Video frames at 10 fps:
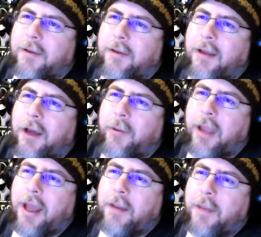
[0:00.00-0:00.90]
not
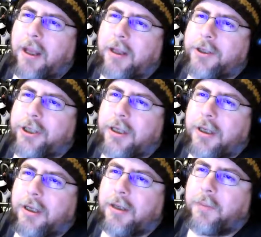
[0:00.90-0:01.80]
reanimated and cheated
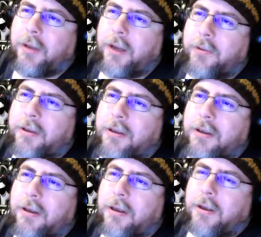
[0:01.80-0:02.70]
into play with
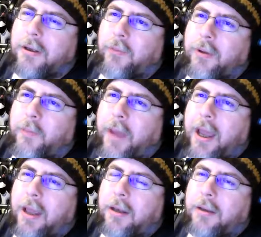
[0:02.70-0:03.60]

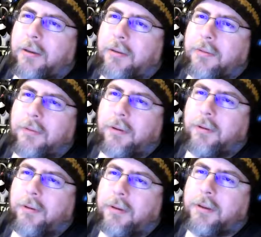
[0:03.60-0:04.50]
bad
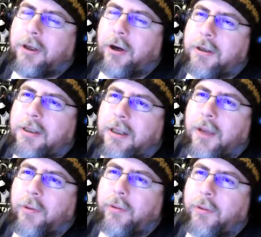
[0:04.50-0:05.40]
cards that they
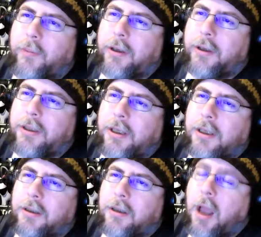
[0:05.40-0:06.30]
won't reprint again.
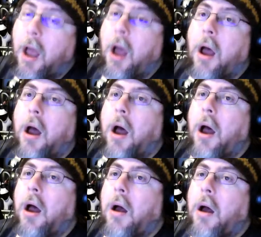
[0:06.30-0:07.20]

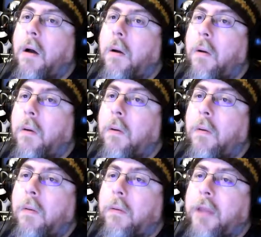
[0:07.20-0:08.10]

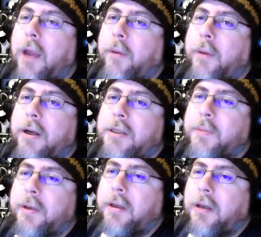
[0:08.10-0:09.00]
Oh, that reminds
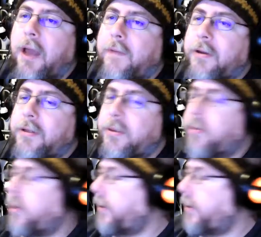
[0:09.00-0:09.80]
me. I have another story.